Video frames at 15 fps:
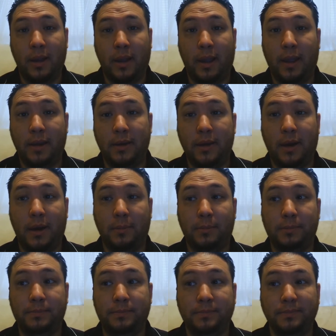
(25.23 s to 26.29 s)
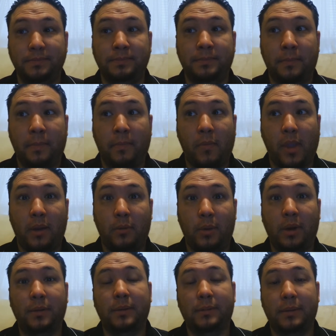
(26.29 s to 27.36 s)
And, um,
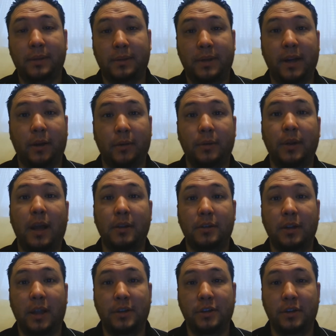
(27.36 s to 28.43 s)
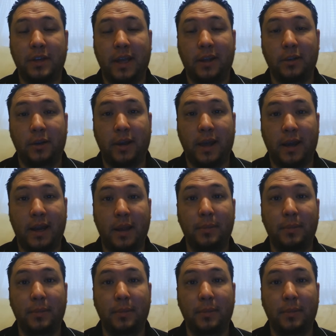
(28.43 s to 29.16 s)
well, here, I'll let you take a look at it.